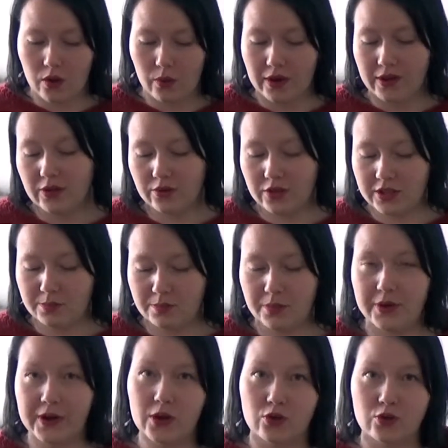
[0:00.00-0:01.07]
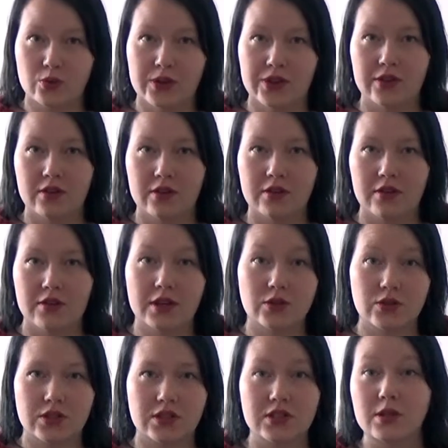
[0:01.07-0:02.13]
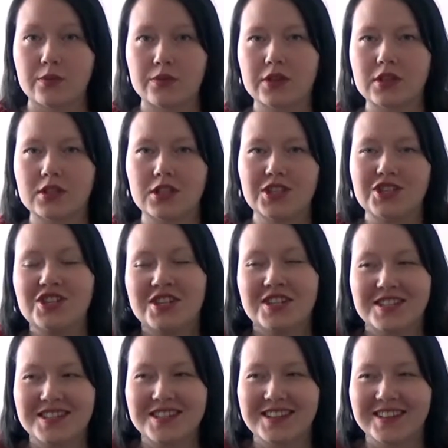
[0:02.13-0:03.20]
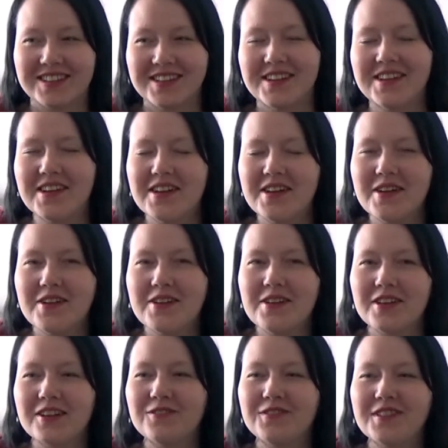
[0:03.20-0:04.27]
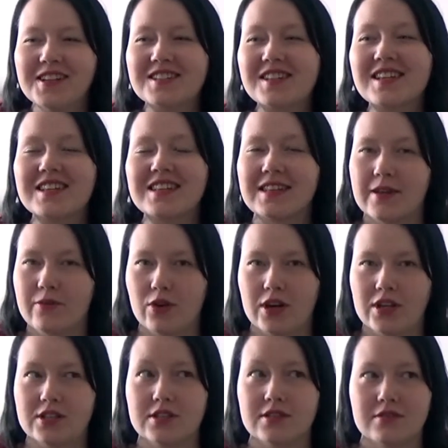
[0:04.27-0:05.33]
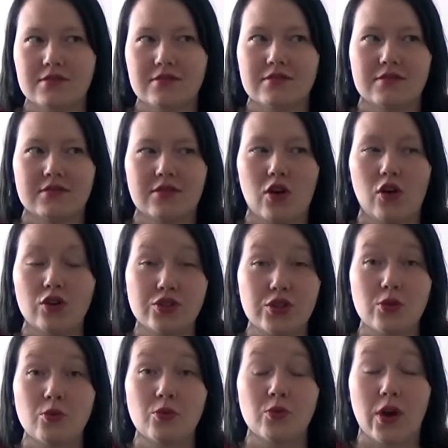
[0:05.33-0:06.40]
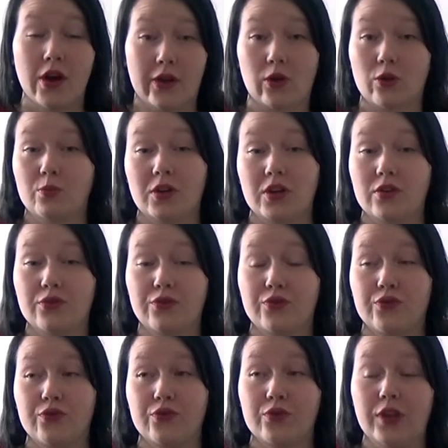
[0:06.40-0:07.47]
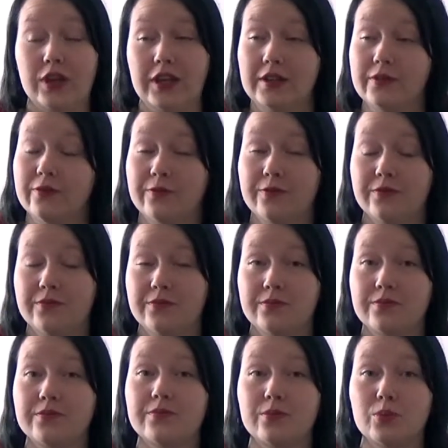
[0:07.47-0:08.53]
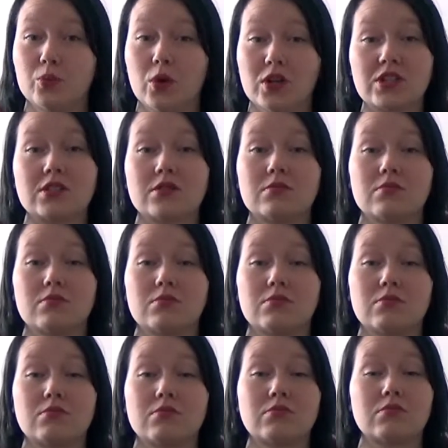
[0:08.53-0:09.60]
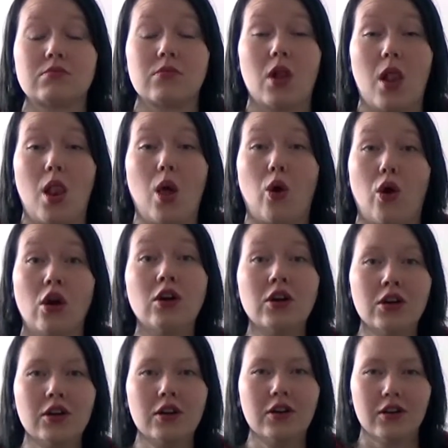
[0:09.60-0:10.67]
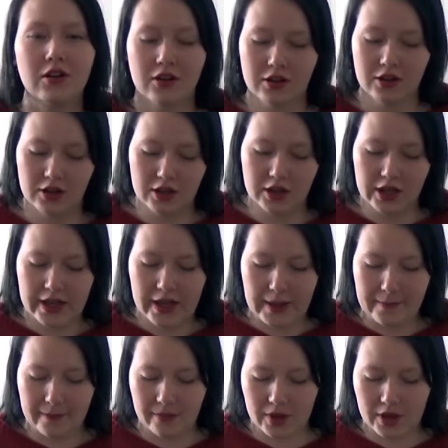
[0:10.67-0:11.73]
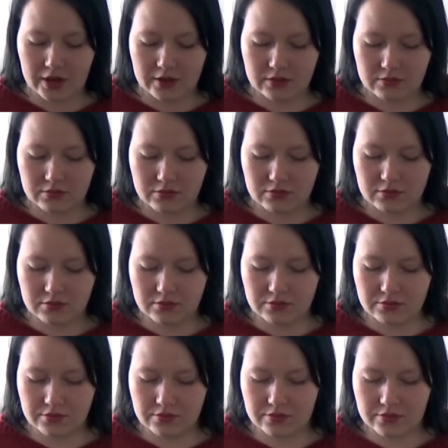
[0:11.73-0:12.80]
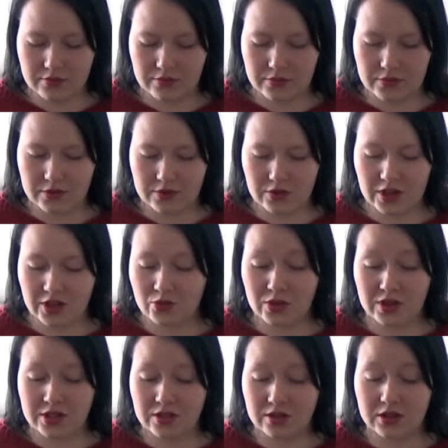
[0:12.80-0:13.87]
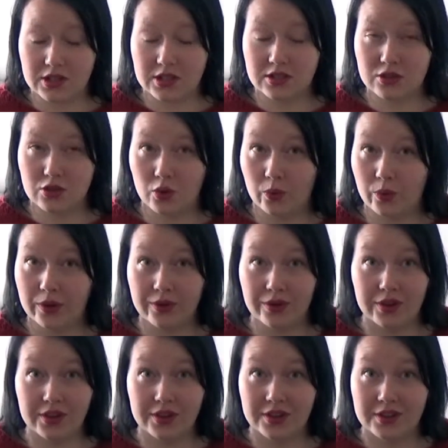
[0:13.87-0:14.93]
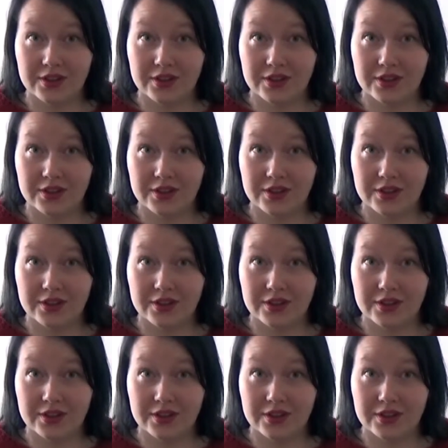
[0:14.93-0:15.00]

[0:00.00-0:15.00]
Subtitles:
when you knit brioche with 1,000-something stitches, it feels like it never ends. Also, I got kind of, it was long, but the end result is so worth it.